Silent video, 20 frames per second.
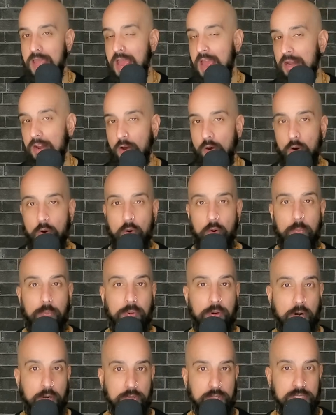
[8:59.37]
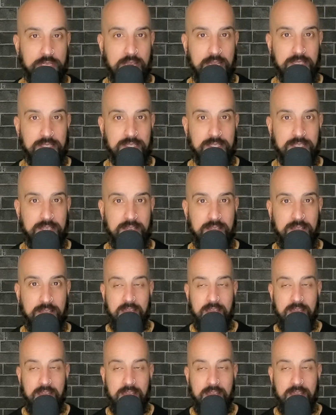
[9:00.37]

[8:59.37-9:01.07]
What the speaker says: and a whole process.